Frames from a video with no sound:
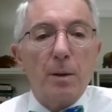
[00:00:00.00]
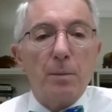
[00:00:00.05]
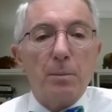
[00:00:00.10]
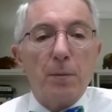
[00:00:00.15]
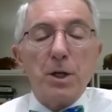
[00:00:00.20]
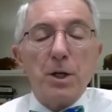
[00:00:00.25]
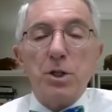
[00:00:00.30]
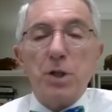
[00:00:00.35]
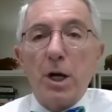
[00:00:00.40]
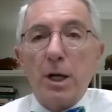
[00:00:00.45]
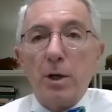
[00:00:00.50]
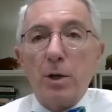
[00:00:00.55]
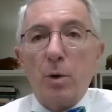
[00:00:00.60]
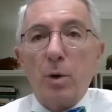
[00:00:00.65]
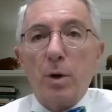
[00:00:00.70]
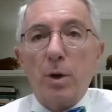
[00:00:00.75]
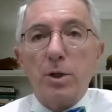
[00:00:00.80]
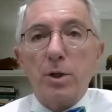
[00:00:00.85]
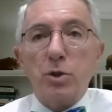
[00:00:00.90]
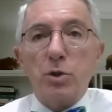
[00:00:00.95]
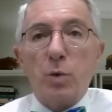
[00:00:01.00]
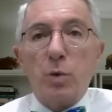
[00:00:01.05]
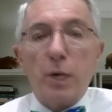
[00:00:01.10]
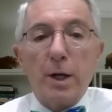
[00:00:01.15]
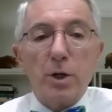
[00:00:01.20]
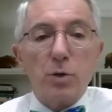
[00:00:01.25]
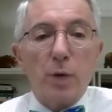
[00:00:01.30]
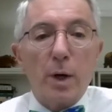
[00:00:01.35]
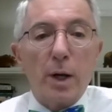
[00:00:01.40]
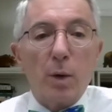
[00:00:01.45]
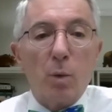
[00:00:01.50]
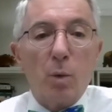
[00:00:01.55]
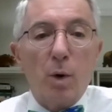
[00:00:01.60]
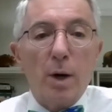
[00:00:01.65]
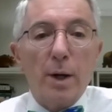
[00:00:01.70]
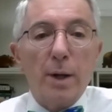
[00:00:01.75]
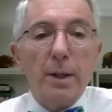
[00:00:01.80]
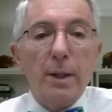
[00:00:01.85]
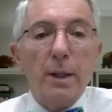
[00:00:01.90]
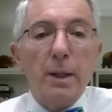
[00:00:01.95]
By January
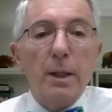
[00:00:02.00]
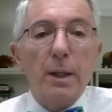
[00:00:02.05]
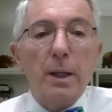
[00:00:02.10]
2021,